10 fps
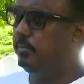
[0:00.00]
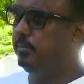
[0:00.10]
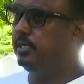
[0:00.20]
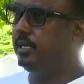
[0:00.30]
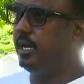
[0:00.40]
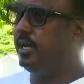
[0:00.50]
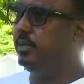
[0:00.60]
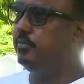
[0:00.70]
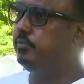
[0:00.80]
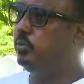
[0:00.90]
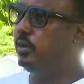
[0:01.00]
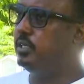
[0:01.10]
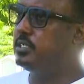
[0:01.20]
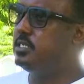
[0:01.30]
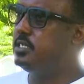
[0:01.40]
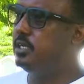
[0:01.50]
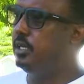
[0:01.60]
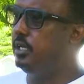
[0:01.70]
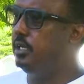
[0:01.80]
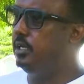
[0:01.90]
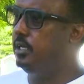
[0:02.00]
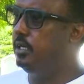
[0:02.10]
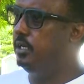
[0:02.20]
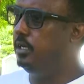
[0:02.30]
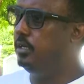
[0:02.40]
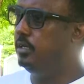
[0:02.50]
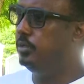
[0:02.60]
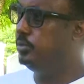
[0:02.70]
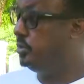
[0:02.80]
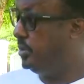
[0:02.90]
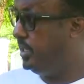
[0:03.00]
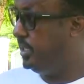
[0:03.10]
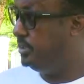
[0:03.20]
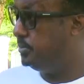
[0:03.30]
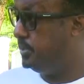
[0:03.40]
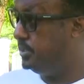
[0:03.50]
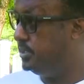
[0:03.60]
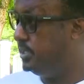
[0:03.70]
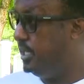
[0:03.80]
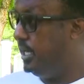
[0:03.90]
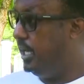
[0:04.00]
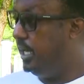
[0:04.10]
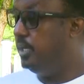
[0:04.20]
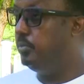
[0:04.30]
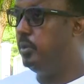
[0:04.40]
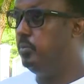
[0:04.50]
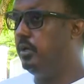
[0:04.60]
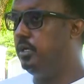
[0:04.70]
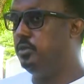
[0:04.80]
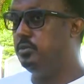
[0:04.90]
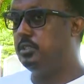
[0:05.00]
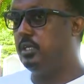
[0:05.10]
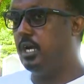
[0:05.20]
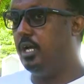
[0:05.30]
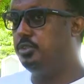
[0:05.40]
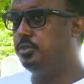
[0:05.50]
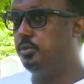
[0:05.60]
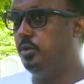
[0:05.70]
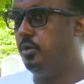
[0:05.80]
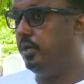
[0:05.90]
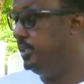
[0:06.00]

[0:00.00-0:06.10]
but I have worked in rural engagements, and we were using cultural